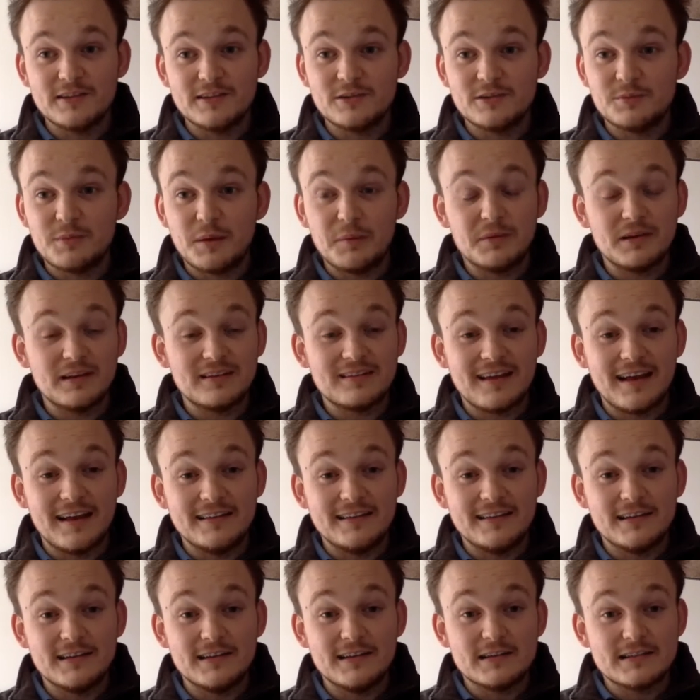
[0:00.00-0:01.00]
So people are
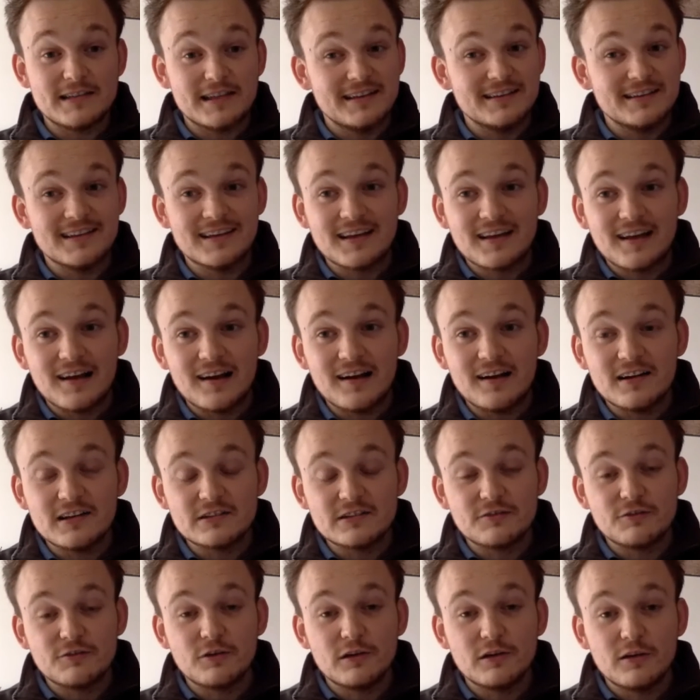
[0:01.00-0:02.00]
tending to sit in the
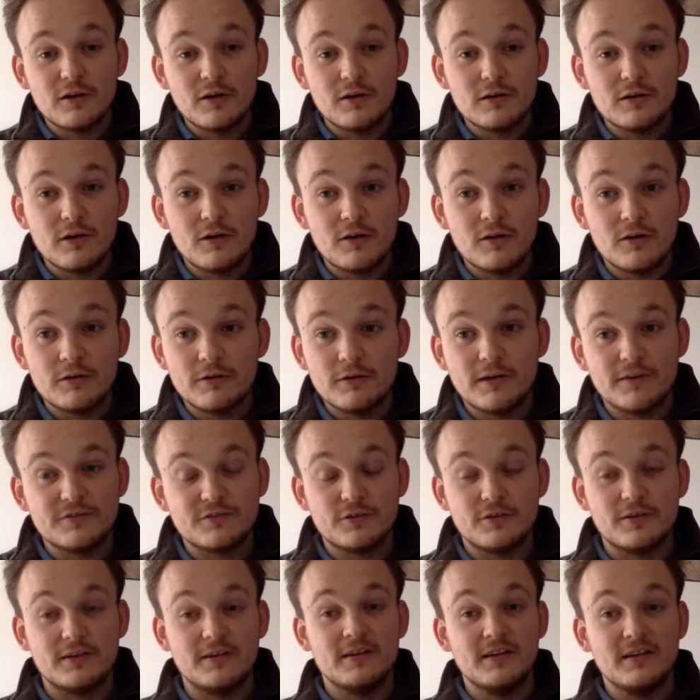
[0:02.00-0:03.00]
cars for a lot longer
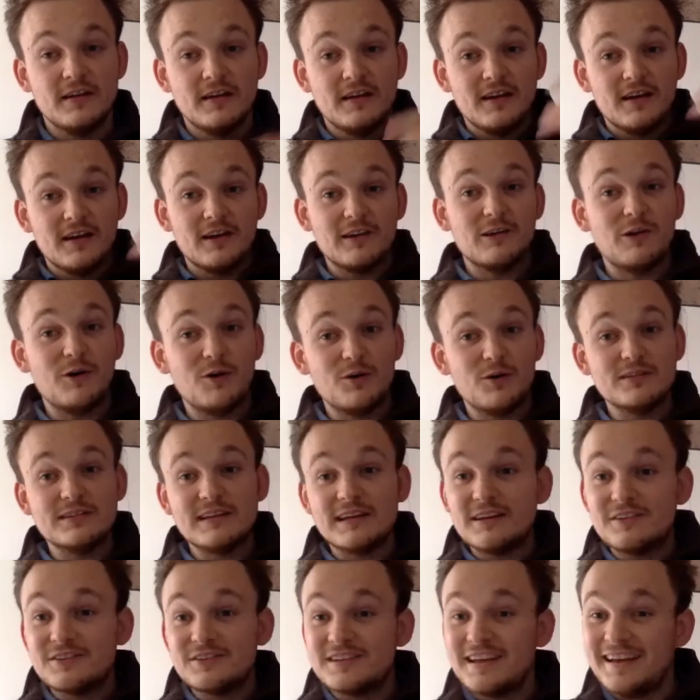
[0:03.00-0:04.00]
after a long
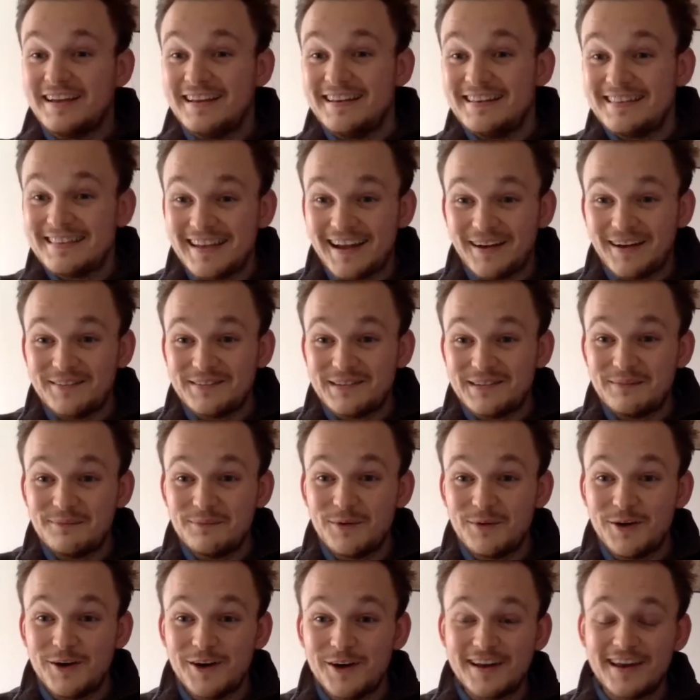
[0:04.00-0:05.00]
day of sitting down in
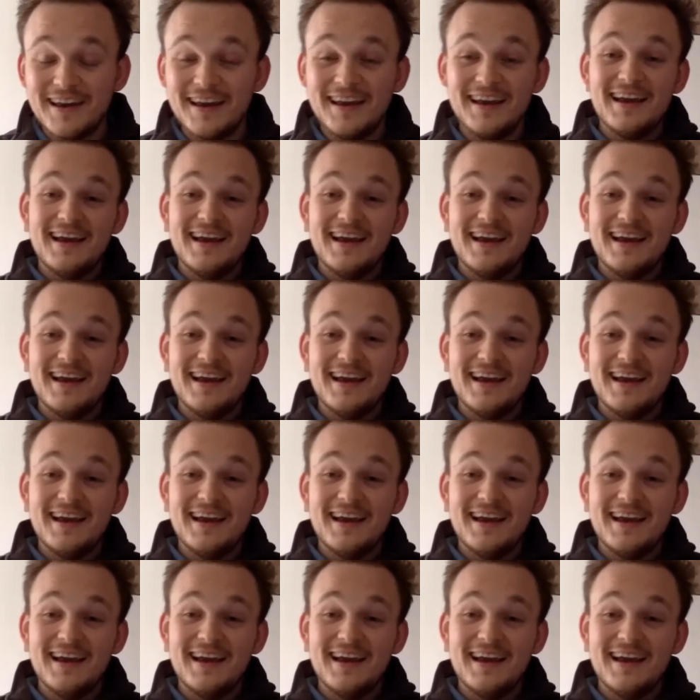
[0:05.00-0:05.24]
work.